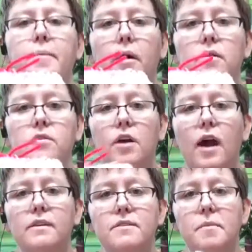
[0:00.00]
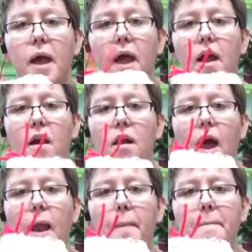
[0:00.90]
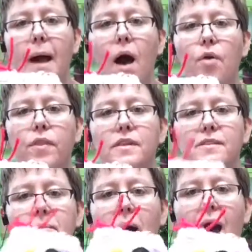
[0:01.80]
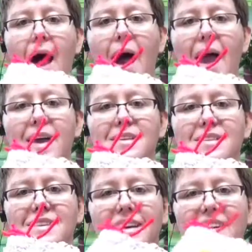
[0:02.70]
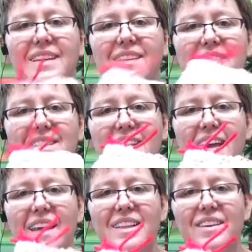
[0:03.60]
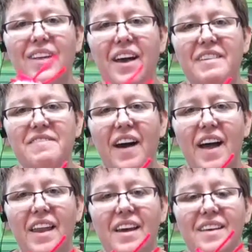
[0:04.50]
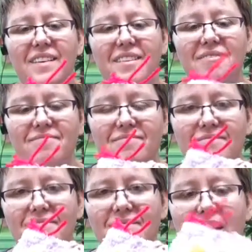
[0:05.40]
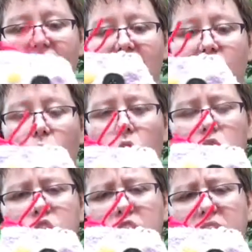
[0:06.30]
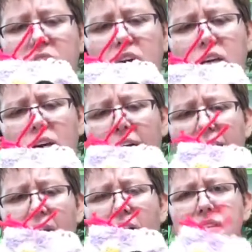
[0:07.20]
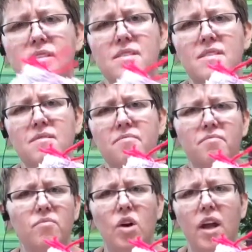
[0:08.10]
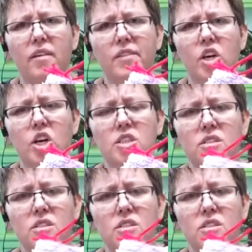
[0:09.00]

monster has some hair and a mouth and some eyes. Doesn't he look like fun? or she, I guess, whatever.